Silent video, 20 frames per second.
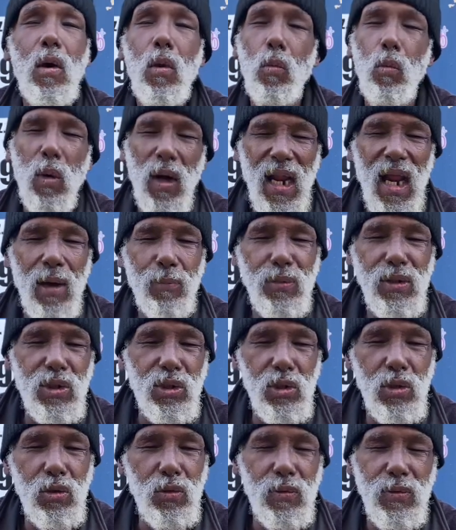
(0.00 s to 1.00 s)
What I would
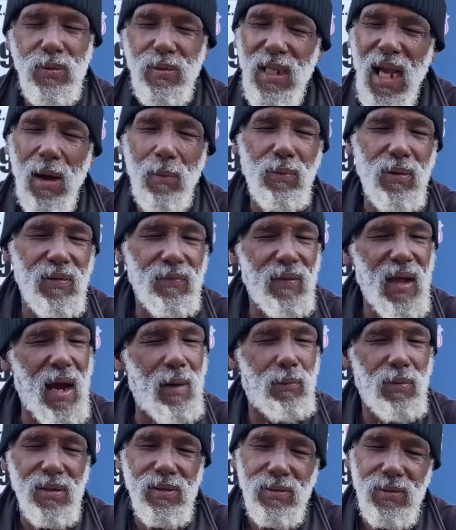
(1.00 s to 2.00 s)
do is I would I
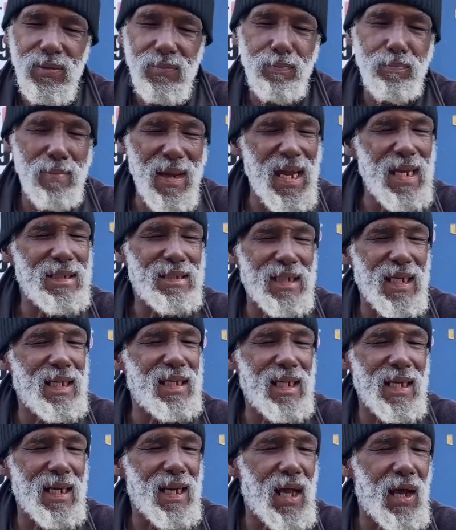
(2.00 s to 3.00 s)
would maintain
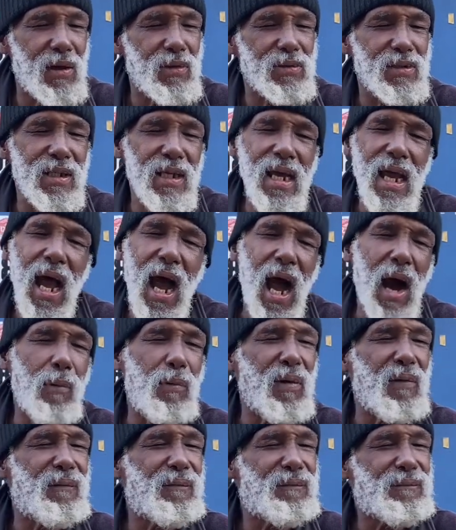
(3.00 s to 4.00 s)
that house. I
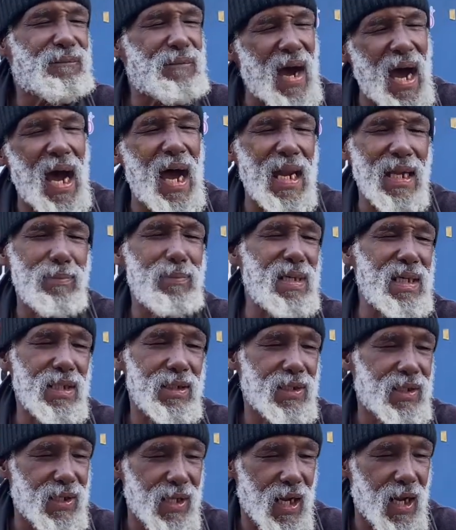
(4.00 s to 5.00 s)
would find me
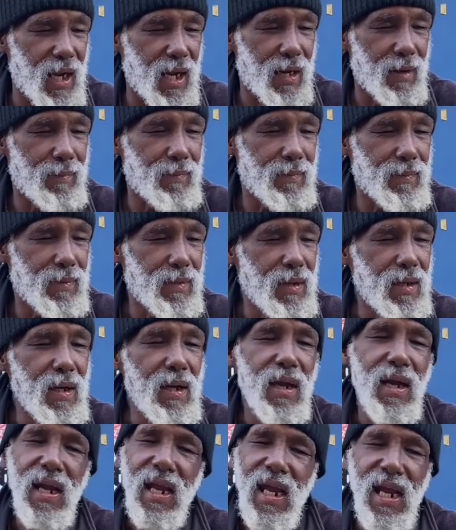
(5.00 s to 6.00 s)
a job
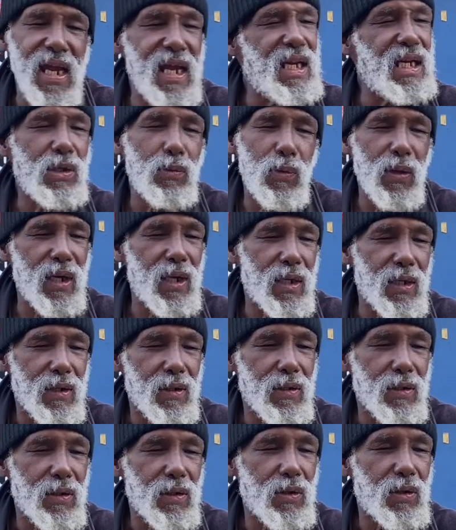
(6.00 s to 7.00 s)
anywhere,
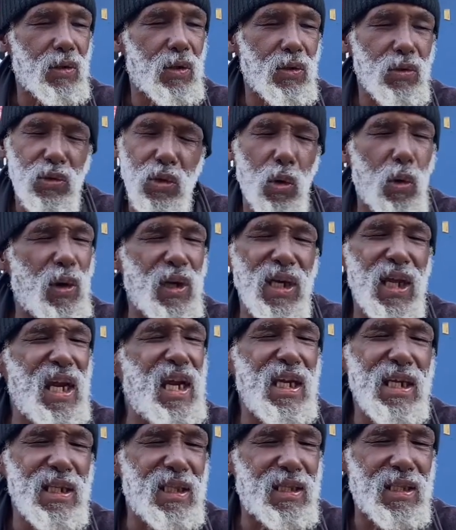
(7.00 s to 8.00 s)
doing
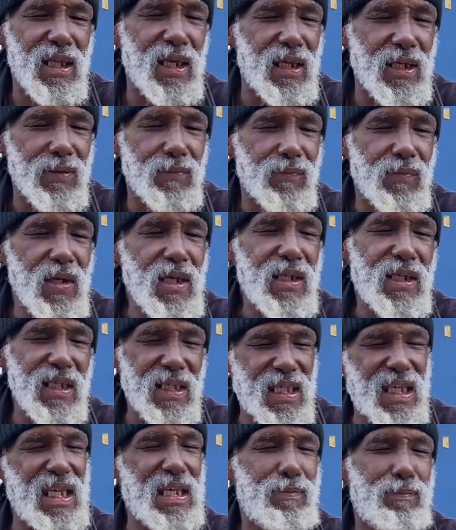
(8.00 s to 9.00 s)
anything to
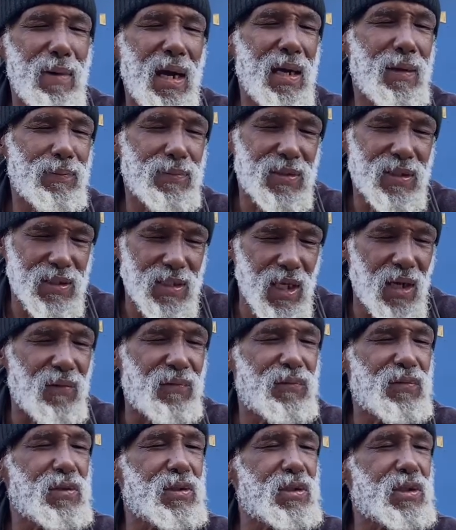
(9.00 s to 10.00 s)
keep
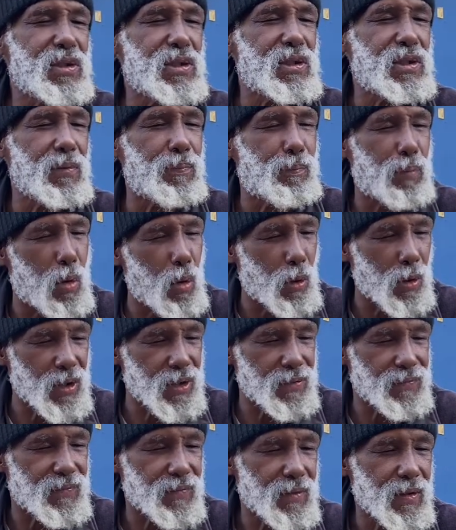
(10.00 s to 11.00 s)
myself supportive.